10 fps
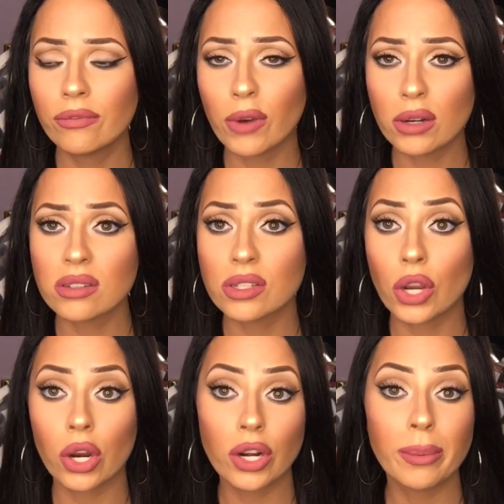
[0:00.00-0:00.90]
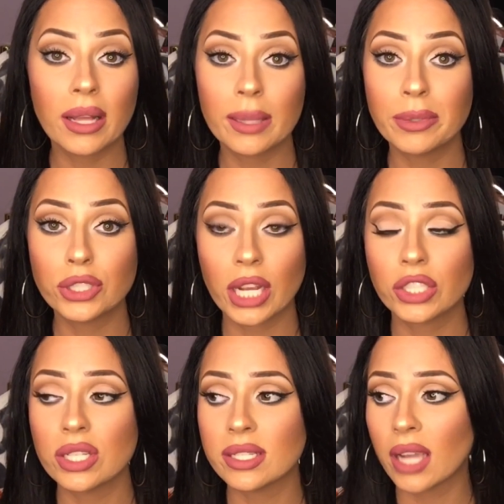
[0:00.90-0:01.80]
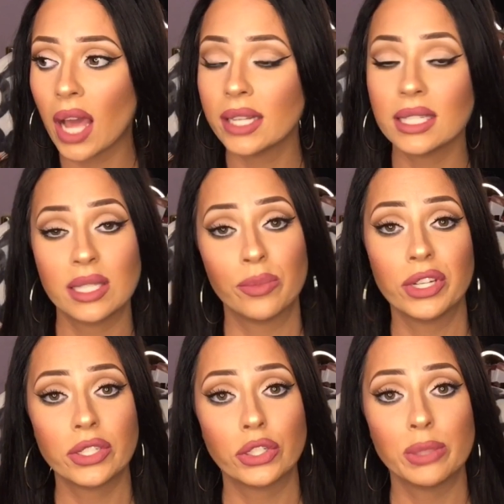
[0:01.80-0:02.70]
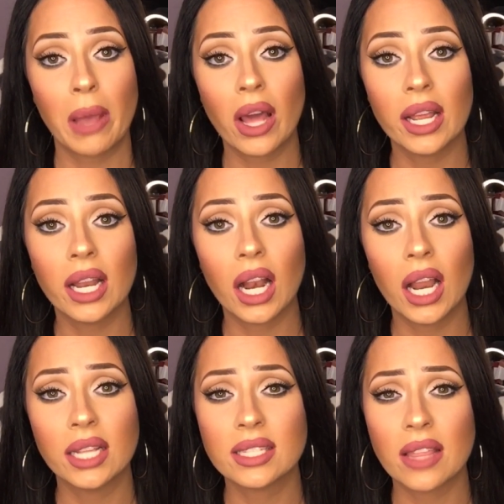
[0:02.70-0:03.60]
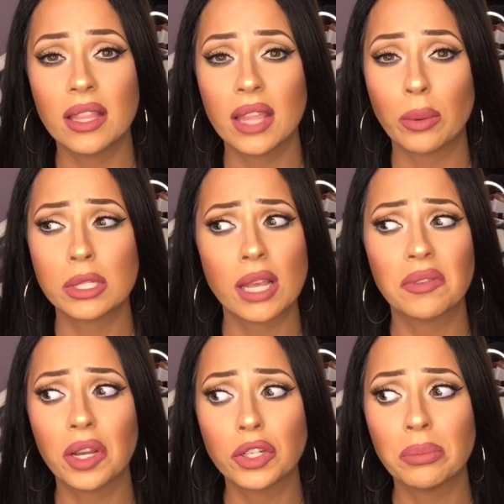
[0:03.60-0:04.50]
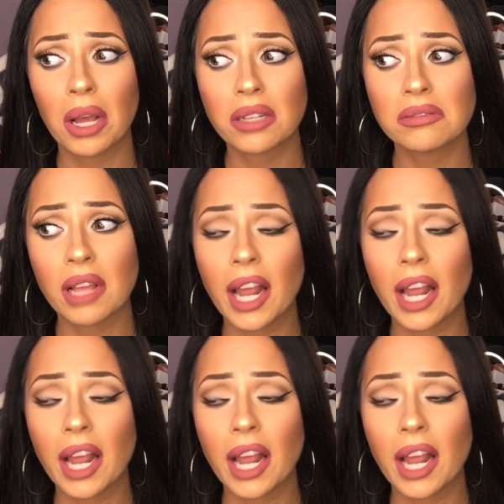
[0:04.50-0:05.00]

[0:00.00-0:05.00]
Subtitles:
first heard about lip injections and kind of did some research about it, it said that they were $700 bucks.